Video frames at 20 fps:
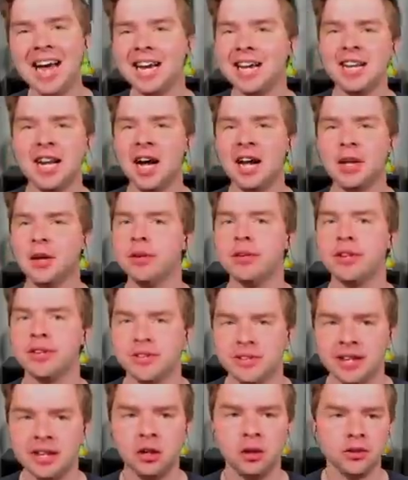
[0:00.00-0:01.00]
I cannot use a
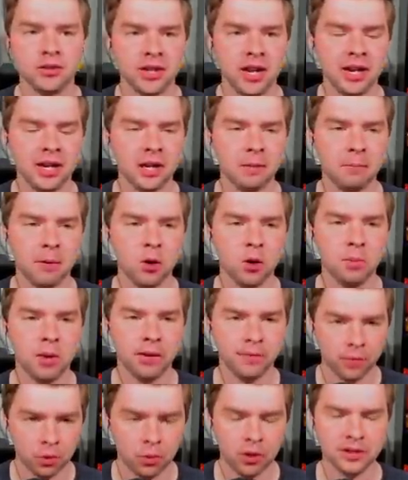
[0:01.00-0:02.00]
single Psychic
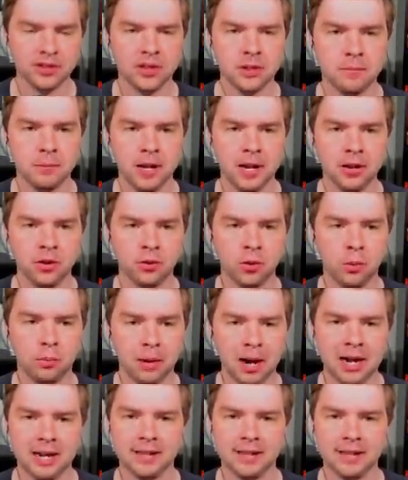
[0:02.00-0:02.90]
Pokemon for the rest of the playthrough,